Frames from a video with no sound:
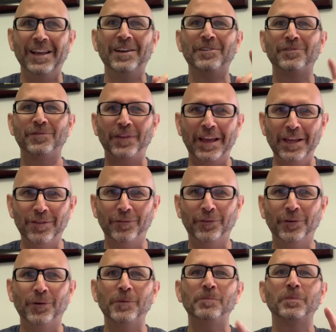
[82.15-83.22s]

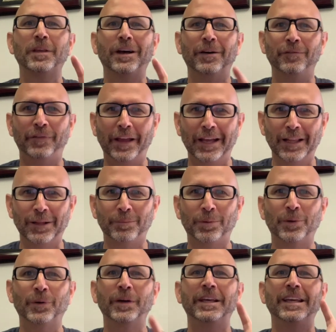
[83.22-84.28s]
faithful,
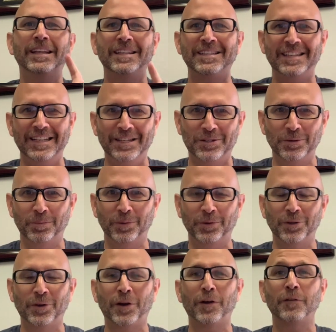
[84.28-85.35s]
available, and teachable.
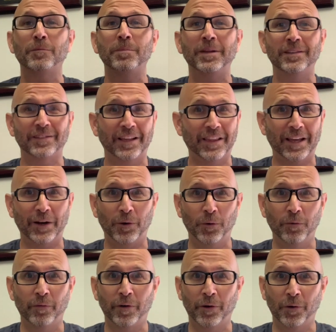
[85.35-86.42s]
You heard me say that
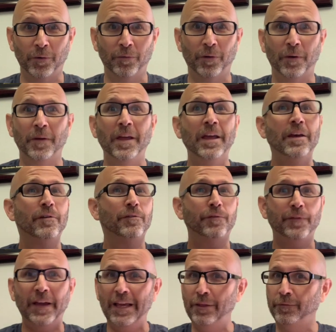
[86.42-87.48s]
over and over.
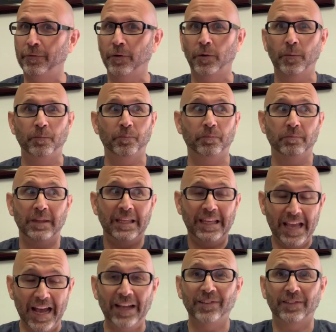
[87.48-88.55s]
Faithful.
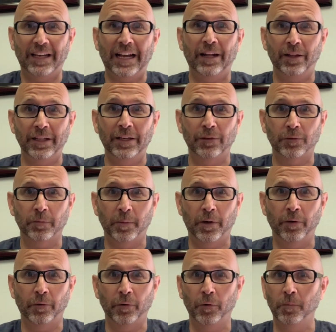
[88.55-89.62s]
Yes, I'll lead a
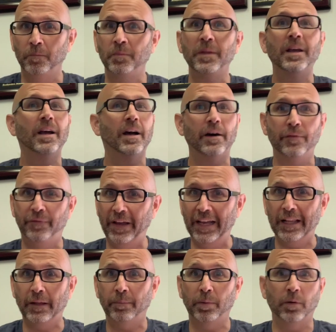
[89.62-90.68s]
small group.
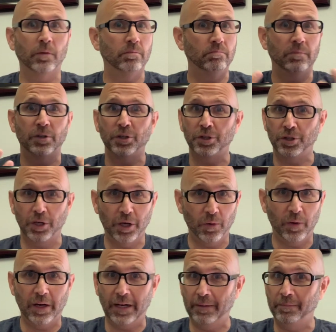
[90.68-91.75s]
Available, show
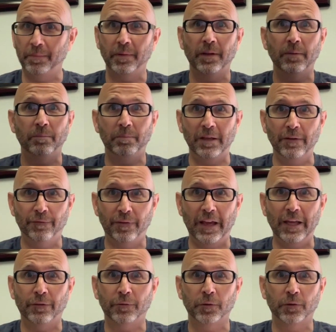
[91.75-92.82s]
up, be
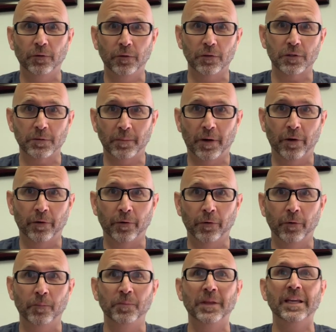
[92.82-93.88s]
faithful to your small
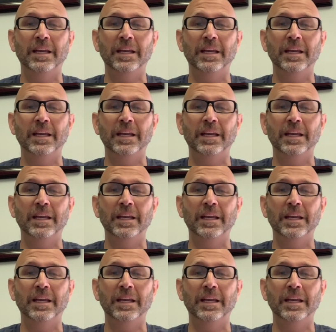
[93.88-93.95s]
group.